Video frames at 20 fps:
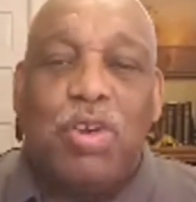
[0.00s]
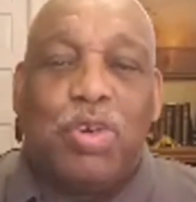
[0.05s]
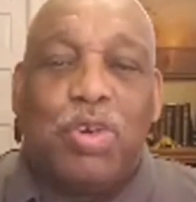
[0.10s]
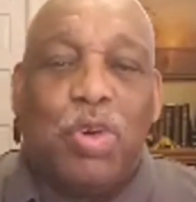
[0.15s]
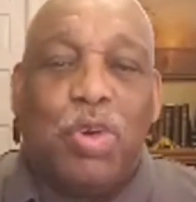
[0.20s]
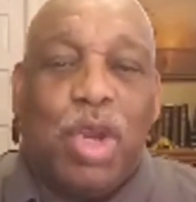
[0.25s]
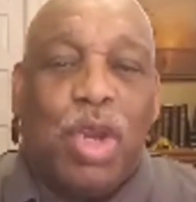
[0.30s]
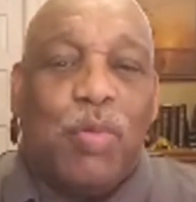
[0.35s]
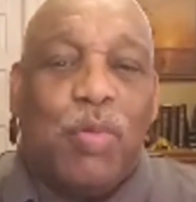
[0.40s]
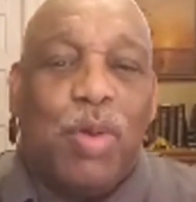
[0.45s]

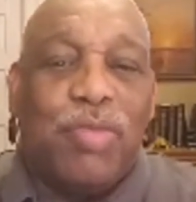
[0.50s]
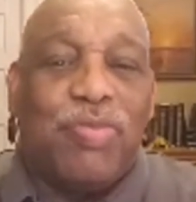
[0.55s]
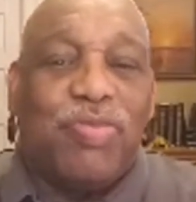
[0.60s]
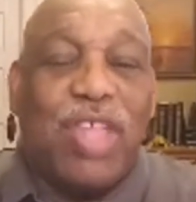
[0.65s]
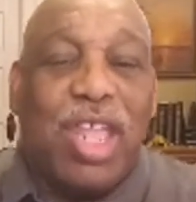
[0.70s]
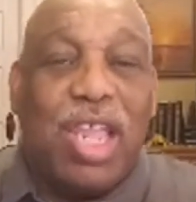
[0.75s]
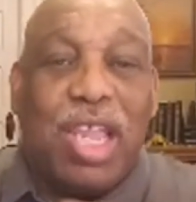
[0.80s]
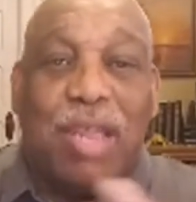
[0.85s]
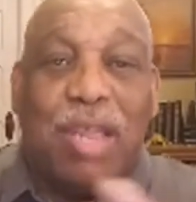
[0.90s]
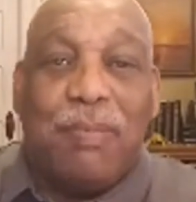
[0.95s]
doing one
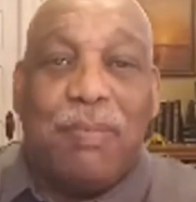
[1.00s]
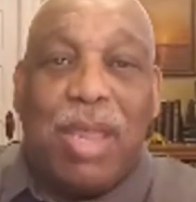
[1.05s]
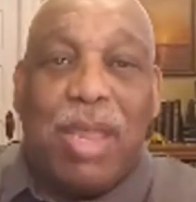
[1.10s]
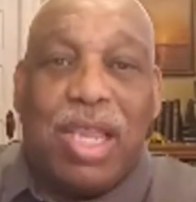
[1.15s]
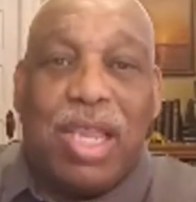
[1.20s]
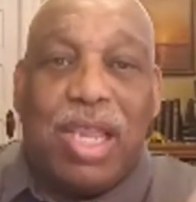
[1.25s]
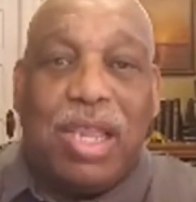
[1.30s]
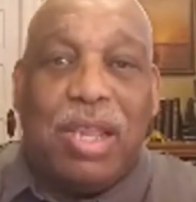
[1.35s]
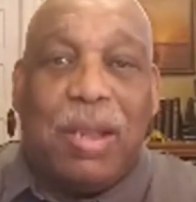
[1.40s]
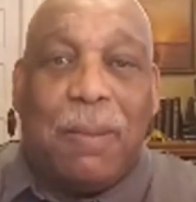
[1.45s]
thing and
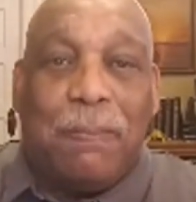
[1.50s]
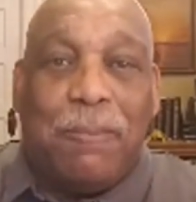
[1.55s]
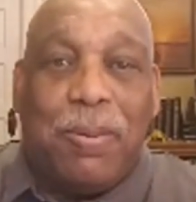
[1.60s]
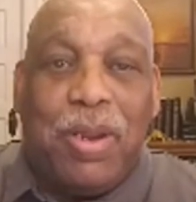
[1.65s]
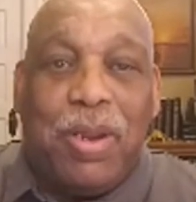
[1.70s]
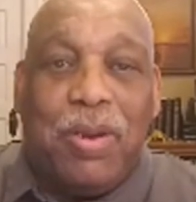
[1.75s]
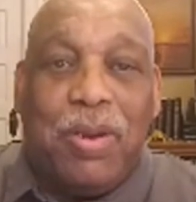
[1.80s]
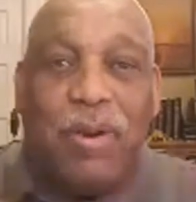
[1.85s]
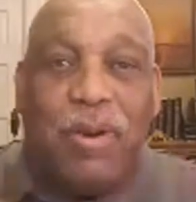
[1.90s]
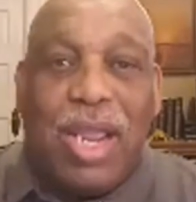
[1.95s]
making it
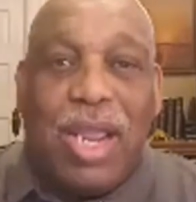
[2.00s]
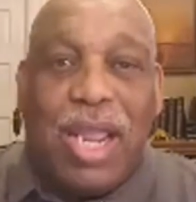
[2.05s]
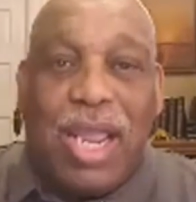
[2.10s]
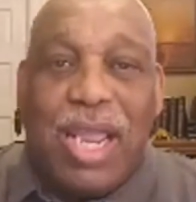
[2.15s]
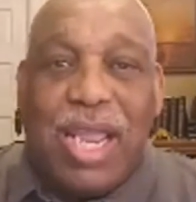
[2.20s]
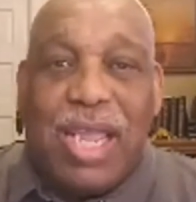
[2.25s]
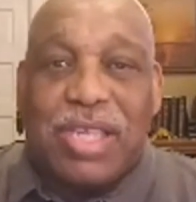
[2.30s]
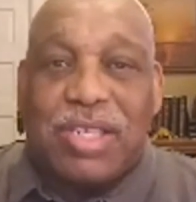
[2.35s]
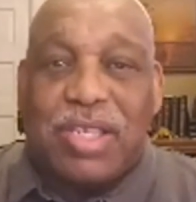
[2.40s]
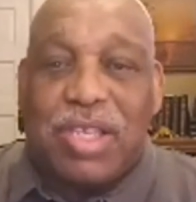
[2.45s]
appear
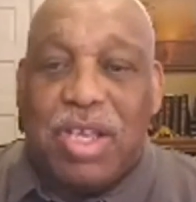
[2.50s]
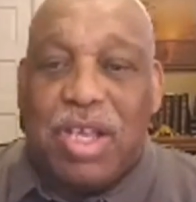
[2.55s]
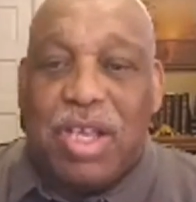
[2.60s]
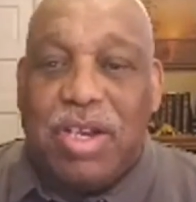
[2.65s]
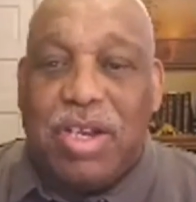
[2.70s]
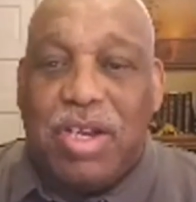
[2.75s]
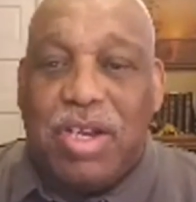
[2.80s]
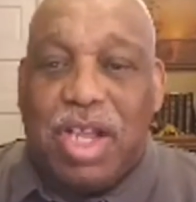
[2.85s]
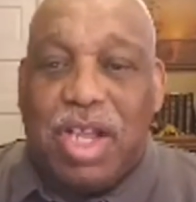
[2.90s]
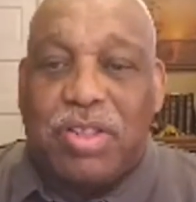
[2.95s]
as
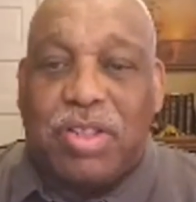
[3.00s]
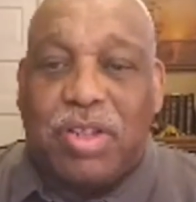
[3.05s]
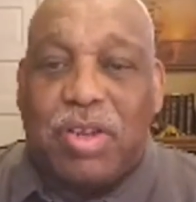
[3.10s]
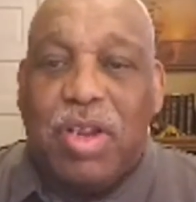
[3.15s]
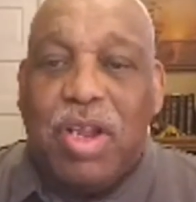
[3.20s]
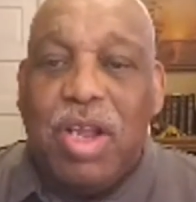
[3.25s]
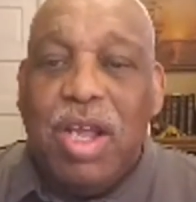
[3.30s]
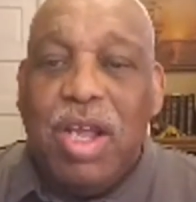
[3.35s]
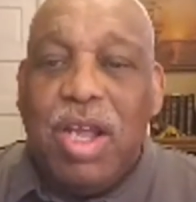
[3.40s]
another.